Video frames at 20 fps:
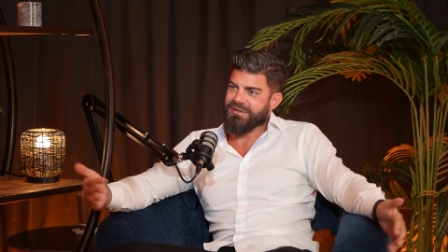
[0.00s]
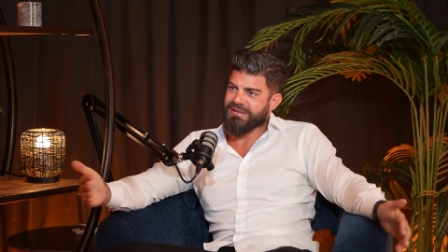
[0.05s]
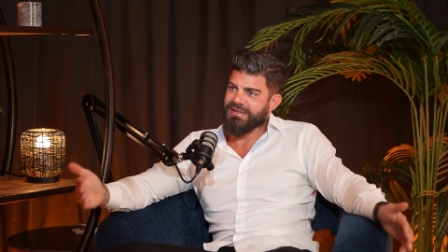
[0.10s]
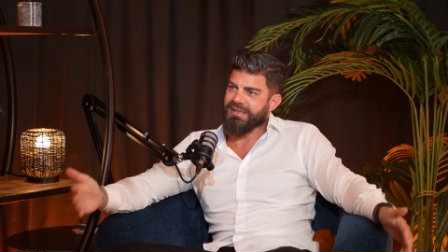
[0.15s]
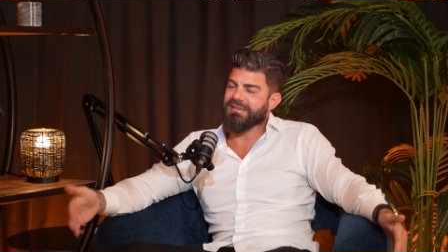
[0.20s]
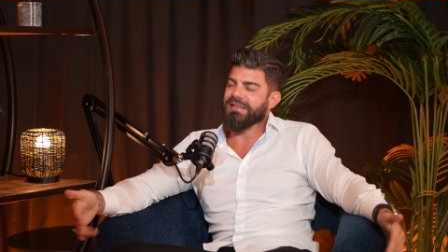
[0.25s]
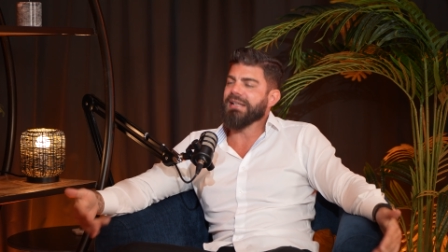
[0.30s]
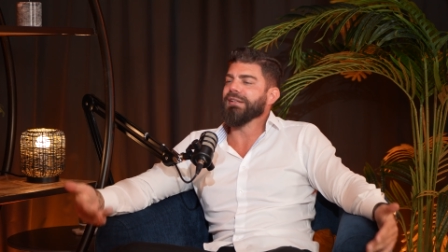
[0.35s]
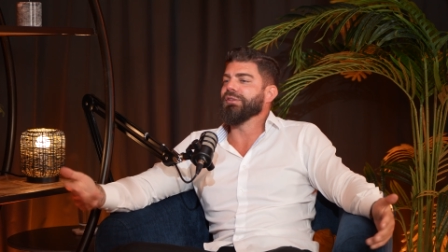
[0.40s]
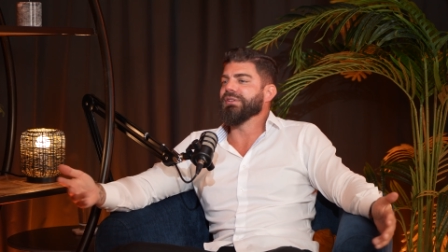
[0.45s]

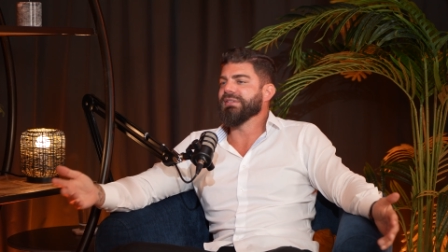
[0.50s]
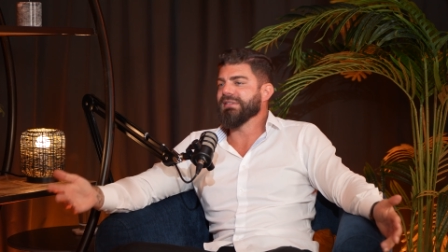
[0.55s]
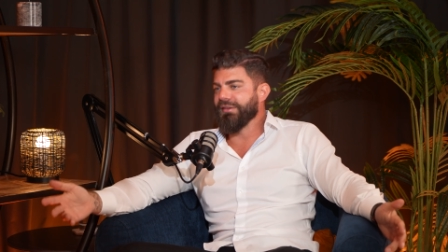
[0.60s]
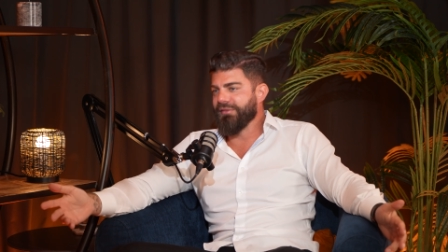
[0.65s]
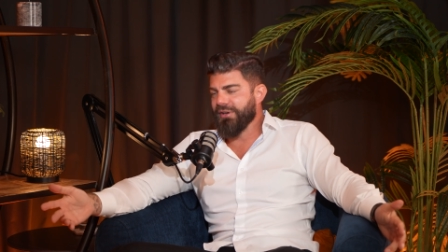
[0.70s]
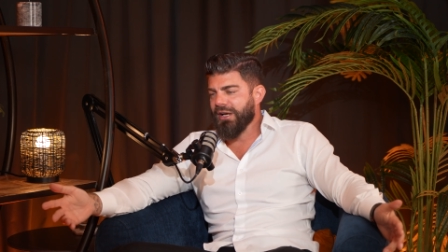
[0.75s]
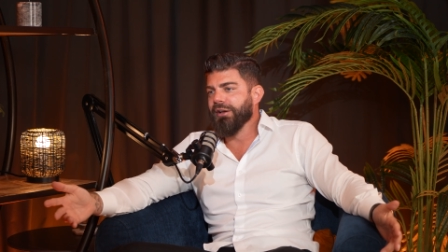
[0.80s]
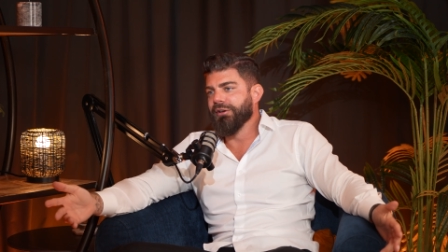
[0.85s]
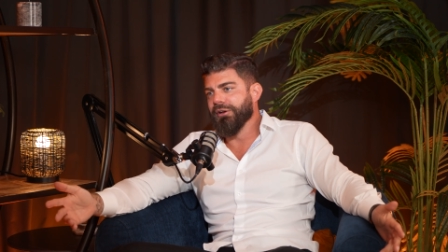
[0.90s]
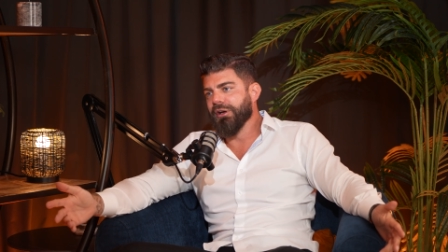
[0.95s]
600,
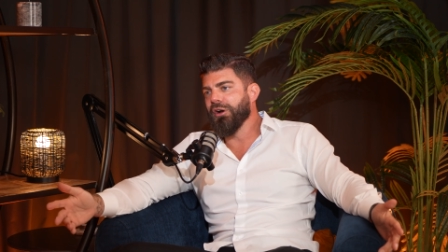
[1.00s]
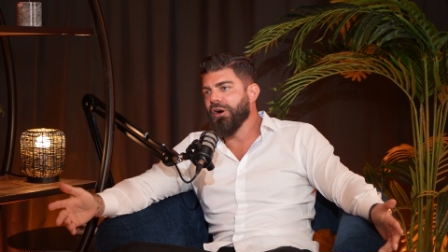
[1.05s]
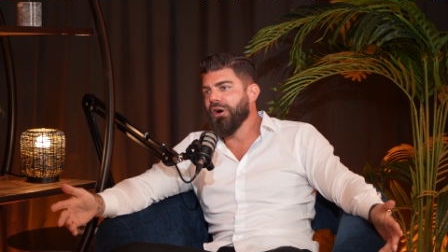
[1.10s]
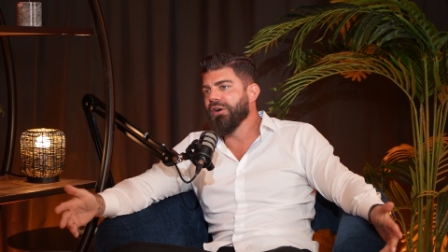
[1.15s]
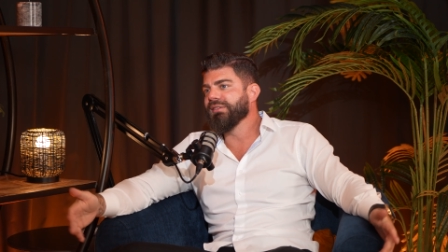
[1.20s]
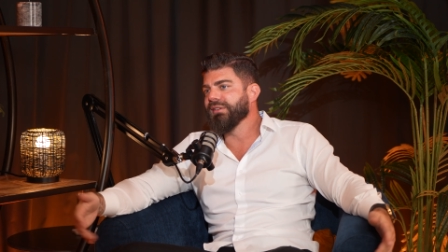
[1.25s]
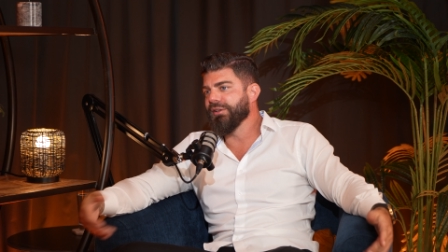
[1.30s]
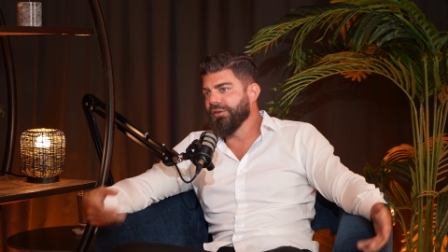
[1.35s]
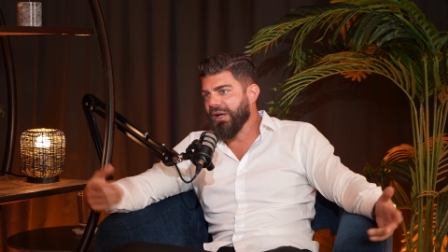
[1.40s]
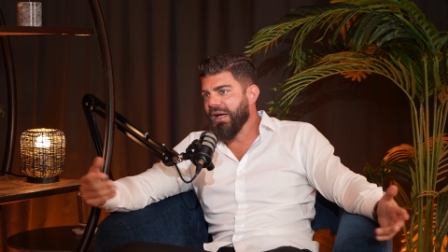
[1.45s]
700
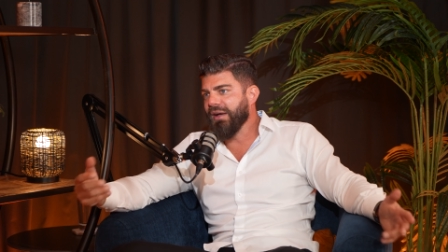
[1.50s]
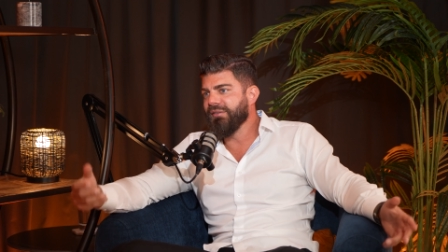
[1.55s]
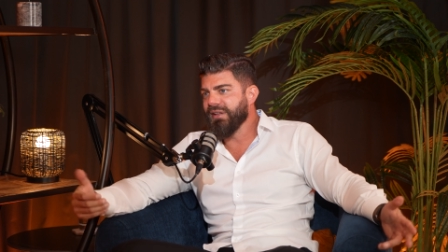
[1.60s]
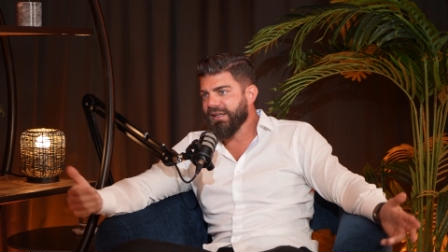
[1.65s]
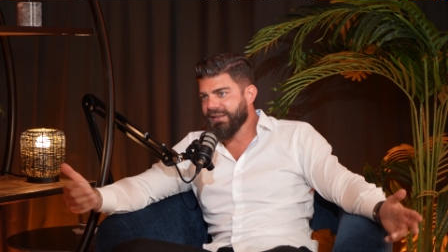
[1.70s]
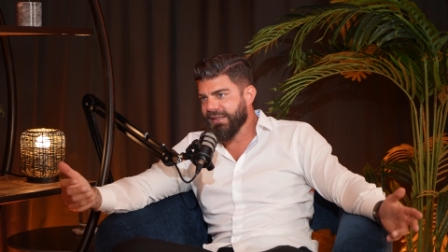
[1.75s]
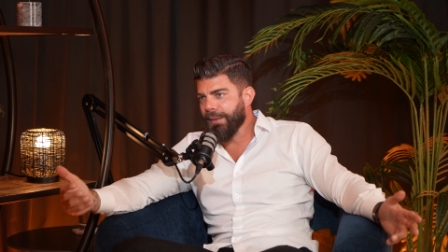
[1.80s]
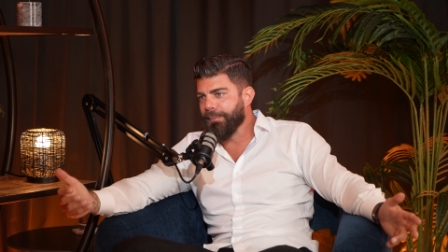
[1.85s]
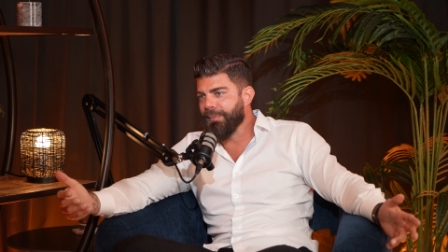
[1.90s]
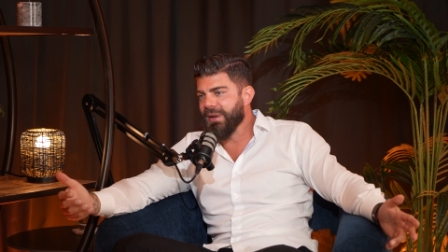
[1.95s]
cars and you have
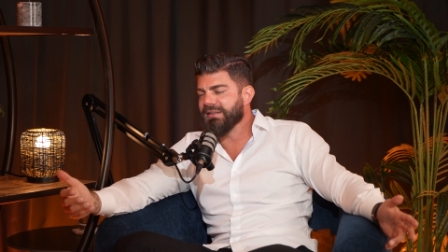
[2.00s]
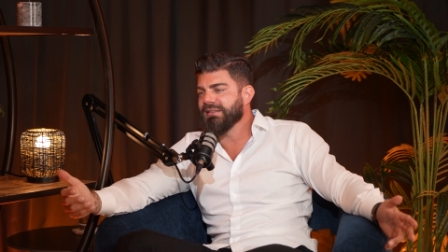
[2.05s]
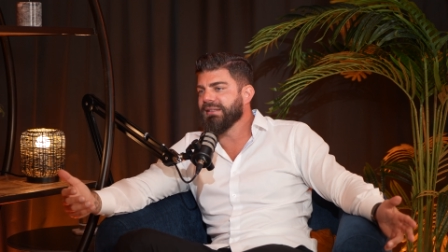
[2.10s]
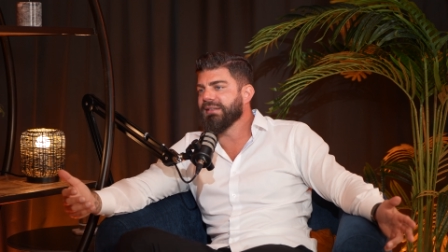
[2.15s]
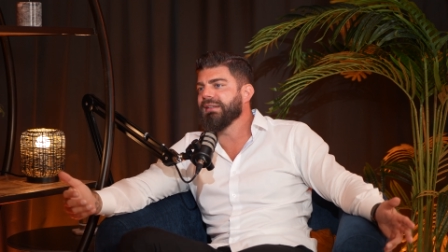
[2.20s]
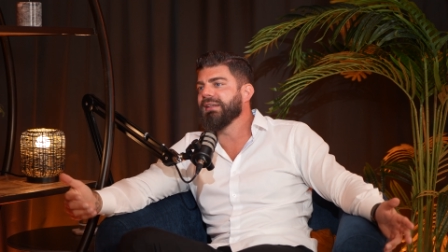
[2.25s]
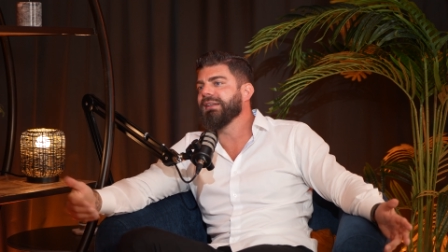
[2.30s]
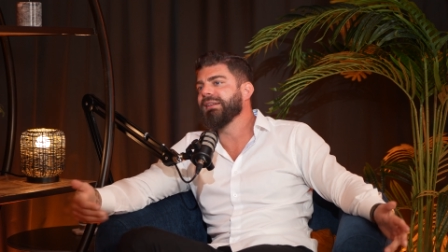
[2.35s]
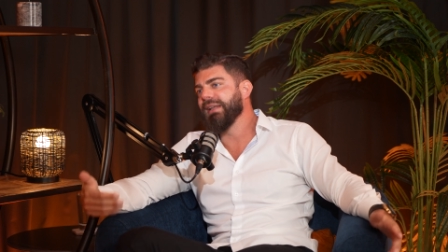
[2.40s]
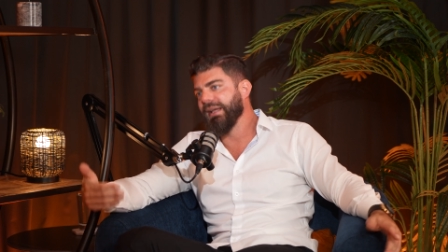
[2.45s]
that
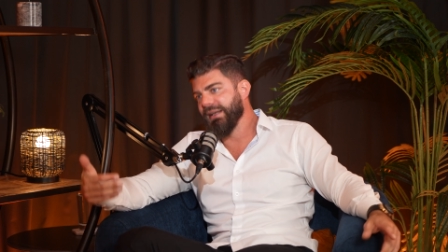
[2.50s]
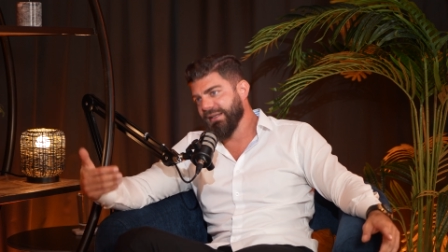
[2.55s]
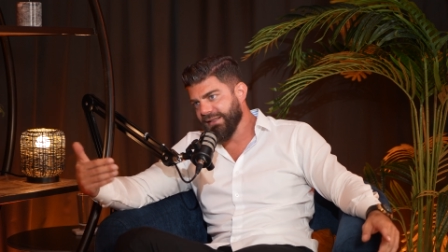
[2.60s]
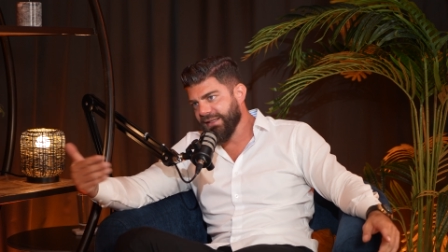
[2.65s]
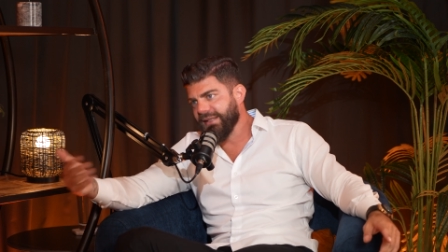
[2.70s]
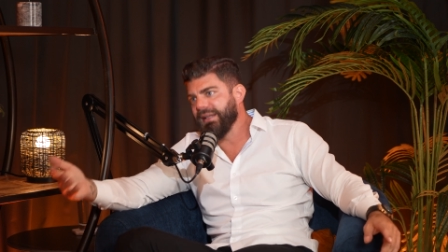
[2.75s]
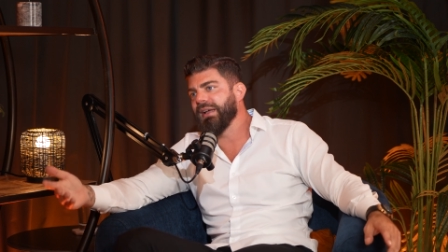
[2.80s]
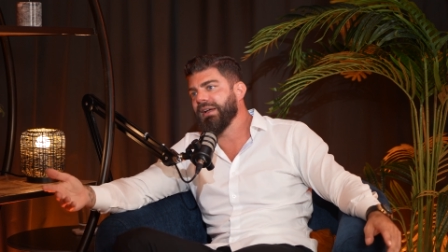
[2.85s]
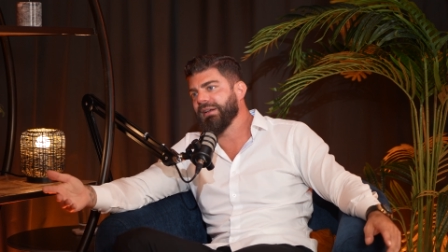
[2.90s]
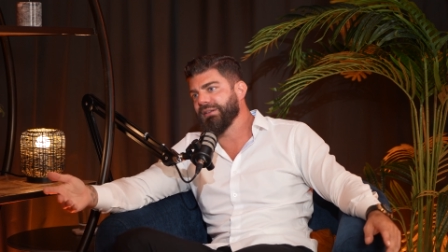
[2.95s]
capacity, then
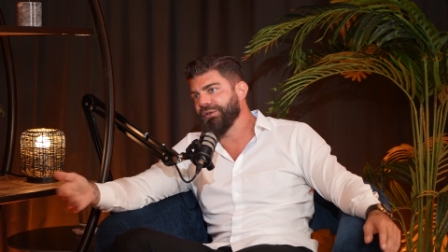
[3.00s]
yeah,